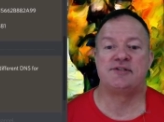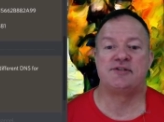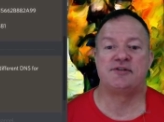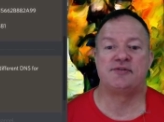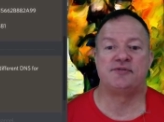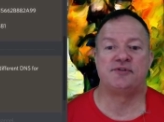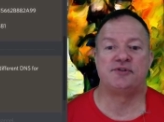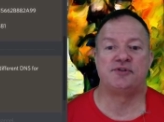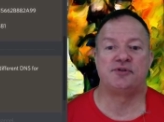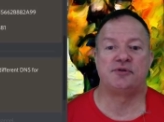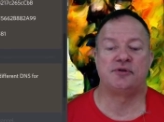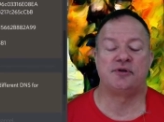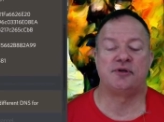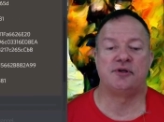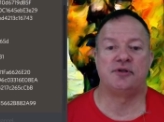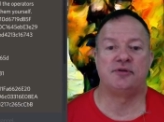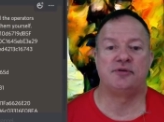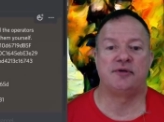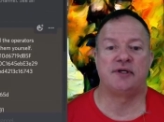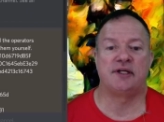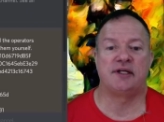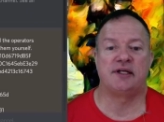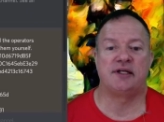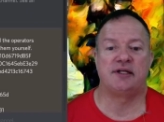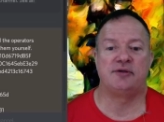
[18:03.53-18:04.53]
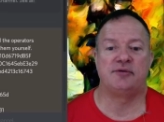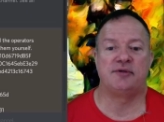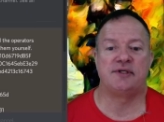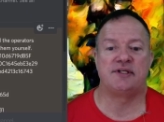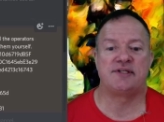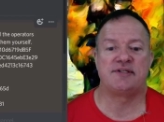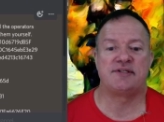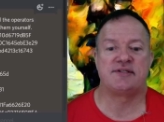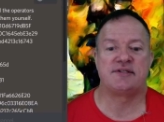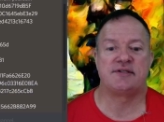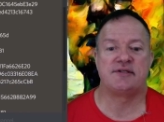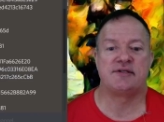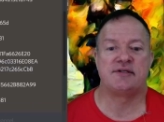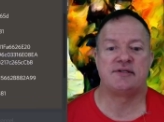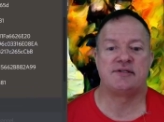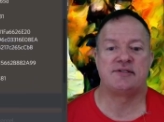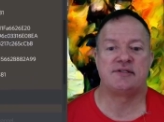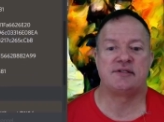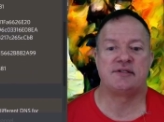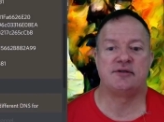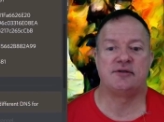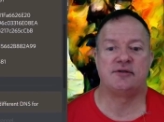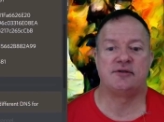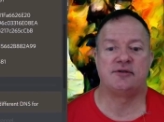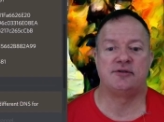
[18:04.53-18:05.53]
official contract addresses,
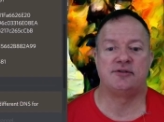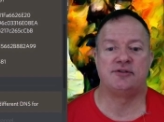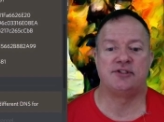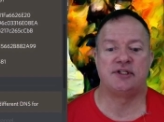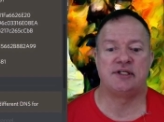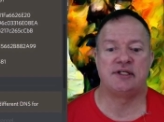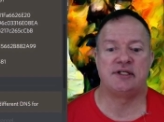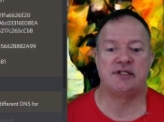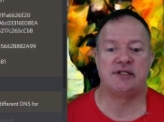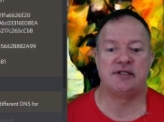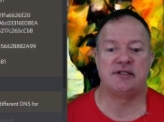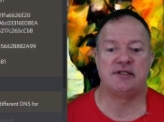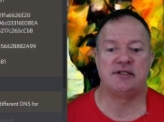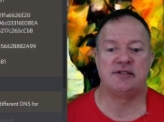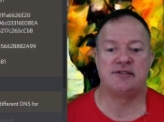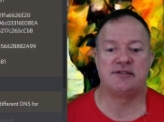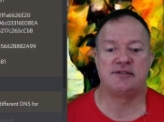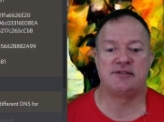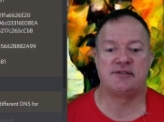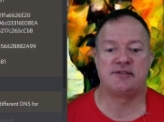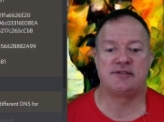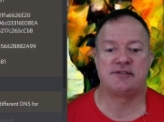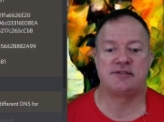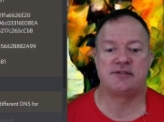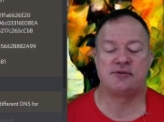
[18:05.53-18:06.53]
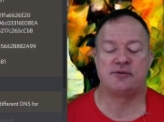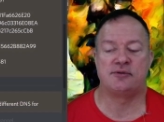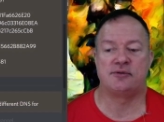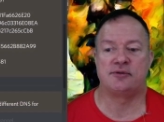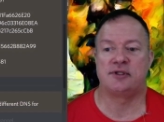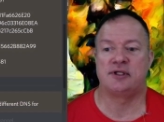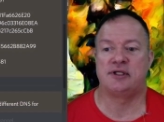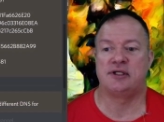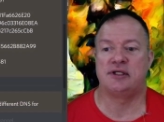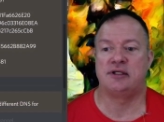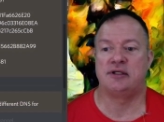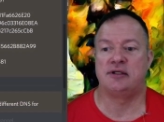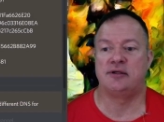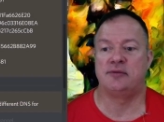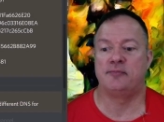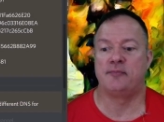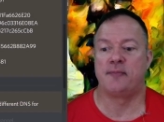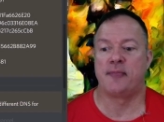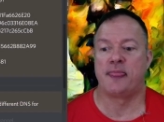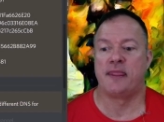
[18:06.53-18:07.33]
and all the jazz. Okay.